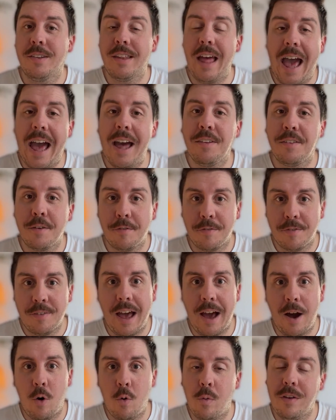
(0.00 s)
as of
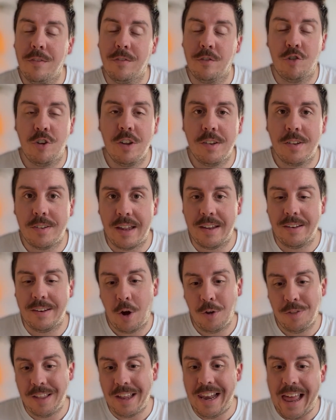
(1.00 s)
now, we've just sent
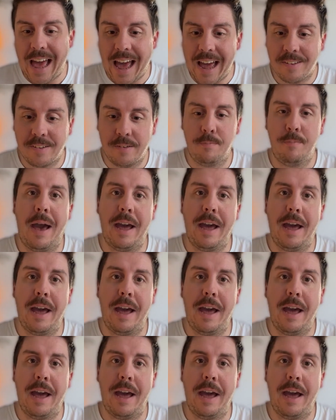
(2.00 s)
out the last